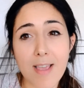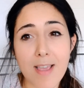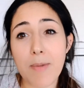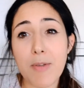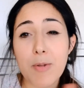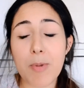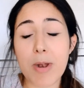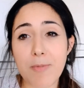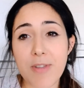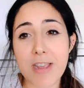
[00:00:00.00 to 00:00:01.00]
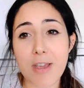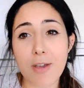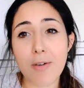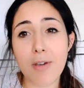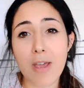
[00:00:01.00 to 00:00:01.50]
I'm going to put up a
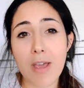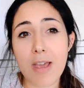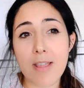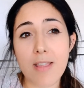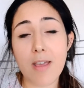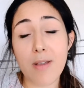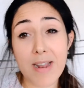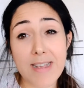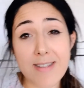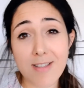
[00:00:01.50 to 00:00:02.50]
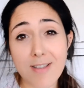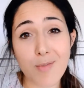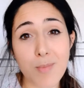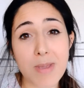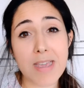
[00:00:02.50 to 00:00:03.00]
video later
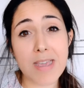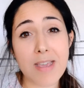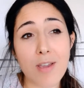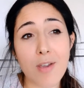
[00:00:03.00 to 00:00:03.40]
this week